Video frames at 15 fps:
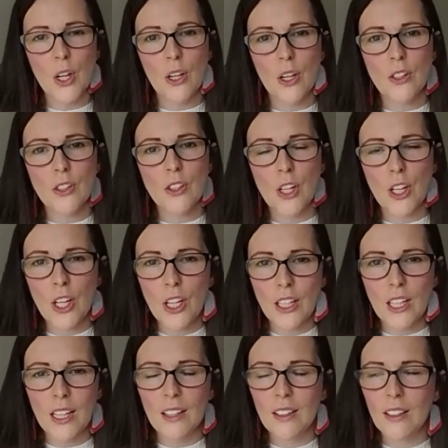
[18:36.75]

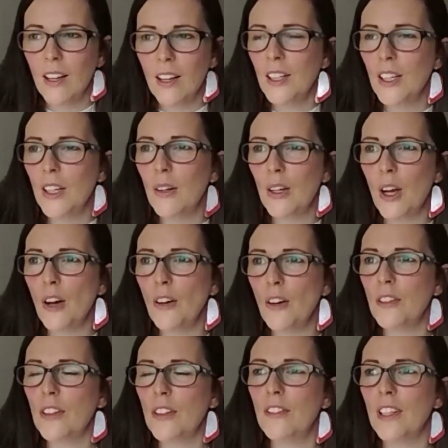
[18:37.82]
journey. And I
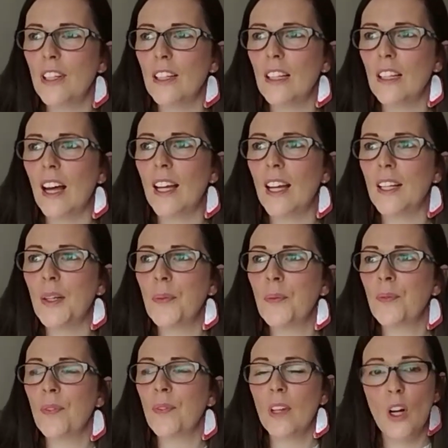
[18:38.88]
often feel like
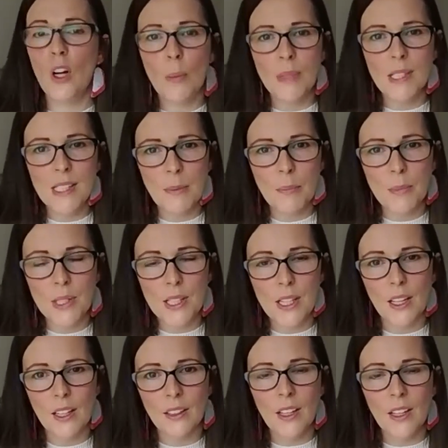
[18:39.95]
Homer
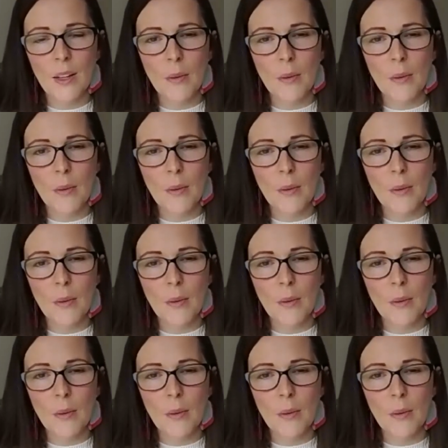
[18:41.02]
Simpson,